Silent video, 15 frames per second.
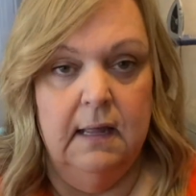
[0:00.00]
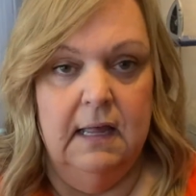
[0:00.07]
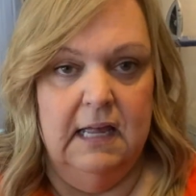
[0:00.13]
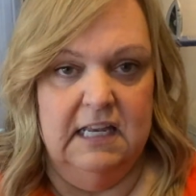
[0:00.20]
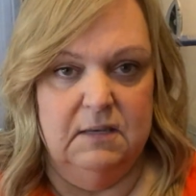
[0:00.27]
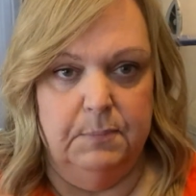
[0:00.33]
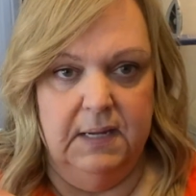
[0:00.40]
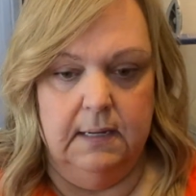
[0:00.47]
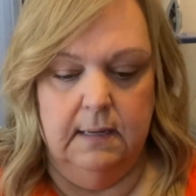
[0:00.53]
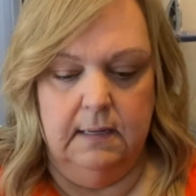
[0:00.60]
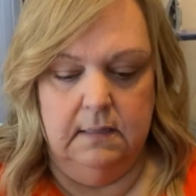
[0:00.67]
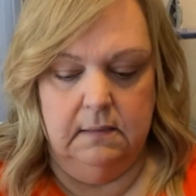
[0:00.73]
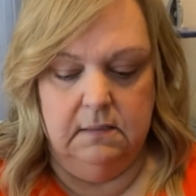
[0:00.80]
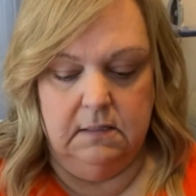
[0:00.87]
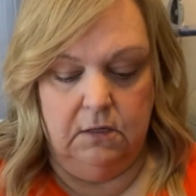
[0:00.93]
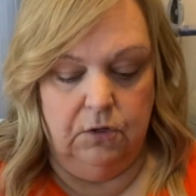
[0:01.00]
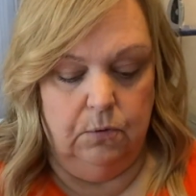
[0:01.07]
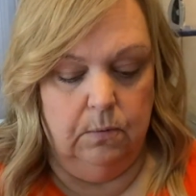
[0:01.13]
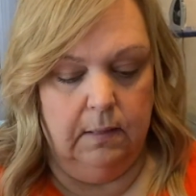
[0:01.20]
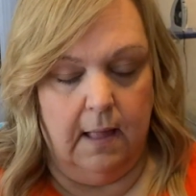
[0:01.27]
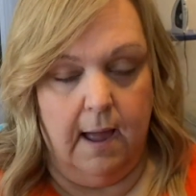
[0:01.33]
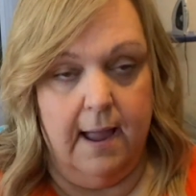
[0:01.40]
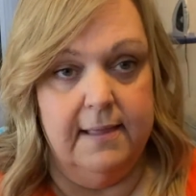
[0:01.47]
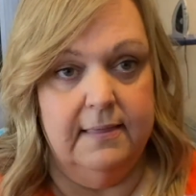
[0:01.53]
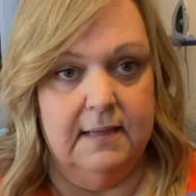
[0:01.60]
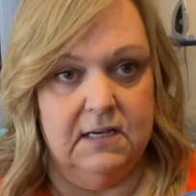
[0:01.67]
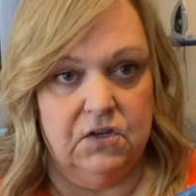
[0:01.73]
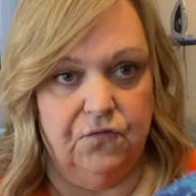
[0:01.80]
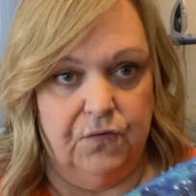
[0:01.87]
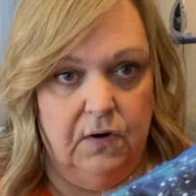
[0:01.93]
is because you line
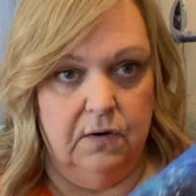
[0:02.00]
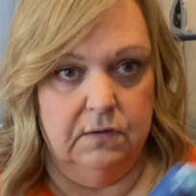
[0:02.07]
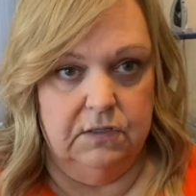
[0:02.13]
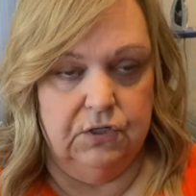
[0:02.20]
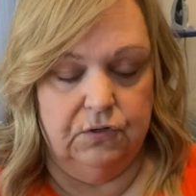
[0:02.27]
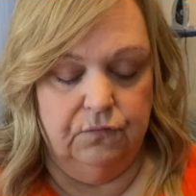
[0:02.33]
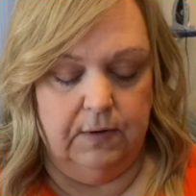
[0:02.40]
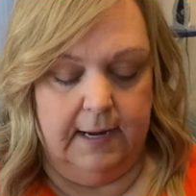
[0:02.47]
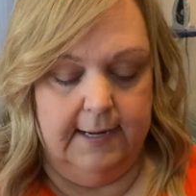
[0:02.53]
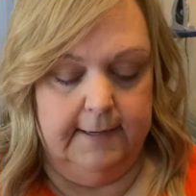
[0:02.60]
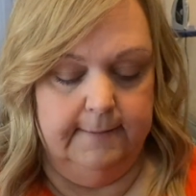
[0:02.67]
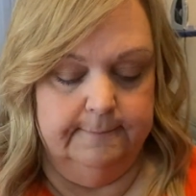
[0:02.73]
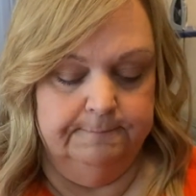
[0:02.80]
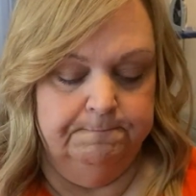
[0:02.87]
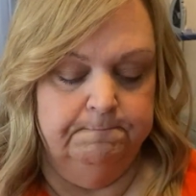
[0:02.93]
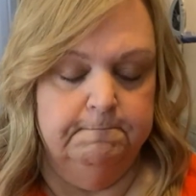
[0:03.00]
this first, right?